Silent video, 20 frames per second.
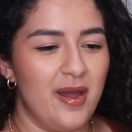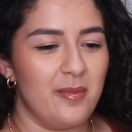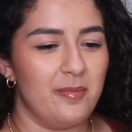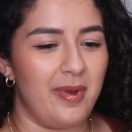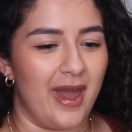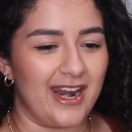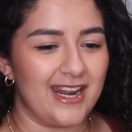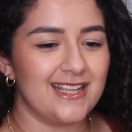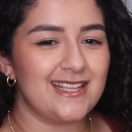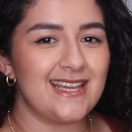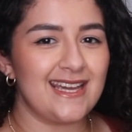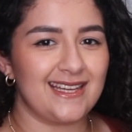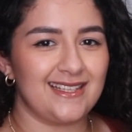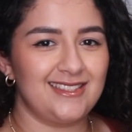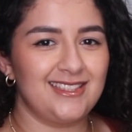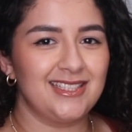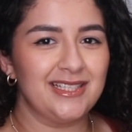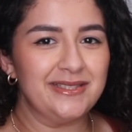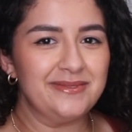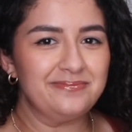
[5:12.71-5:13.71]

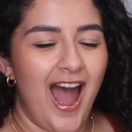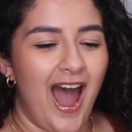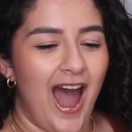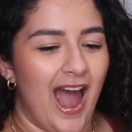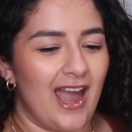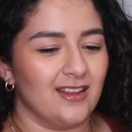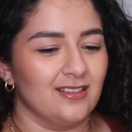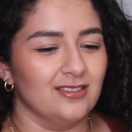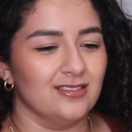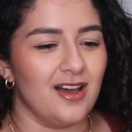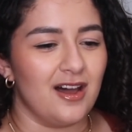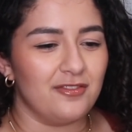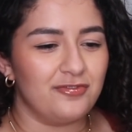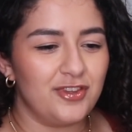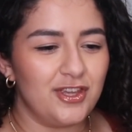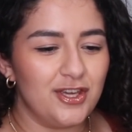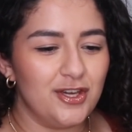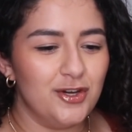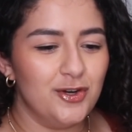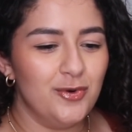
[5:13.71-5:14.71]
Benedict, I love
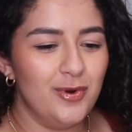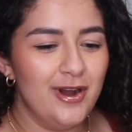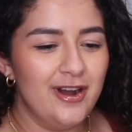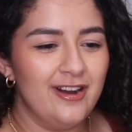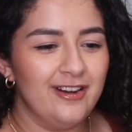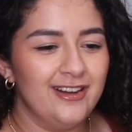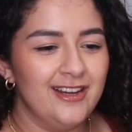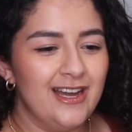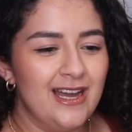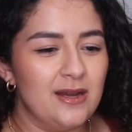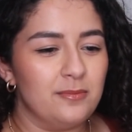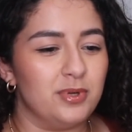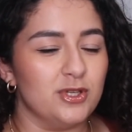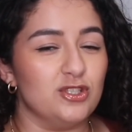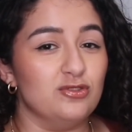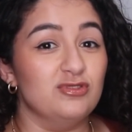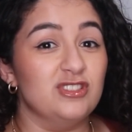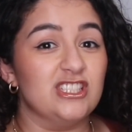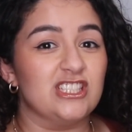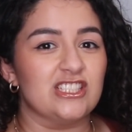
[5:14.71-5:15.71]
you, but
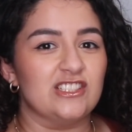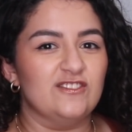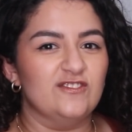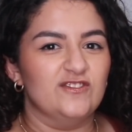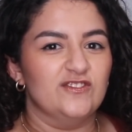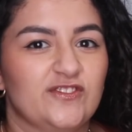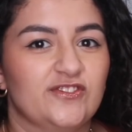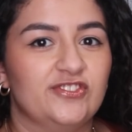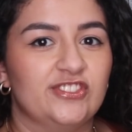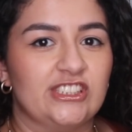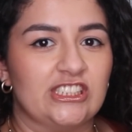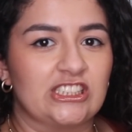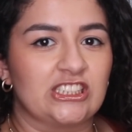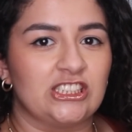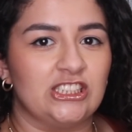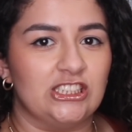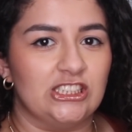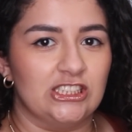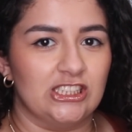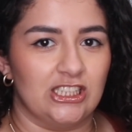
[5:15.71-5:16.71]
you need to
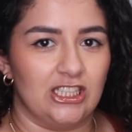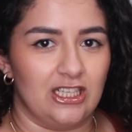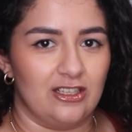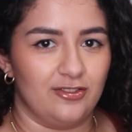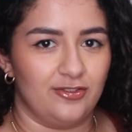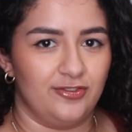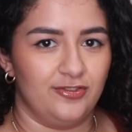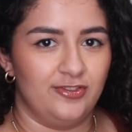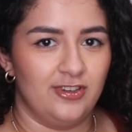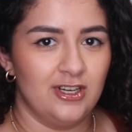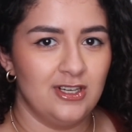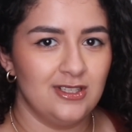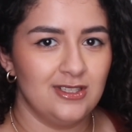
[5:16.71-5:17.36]
fuck off.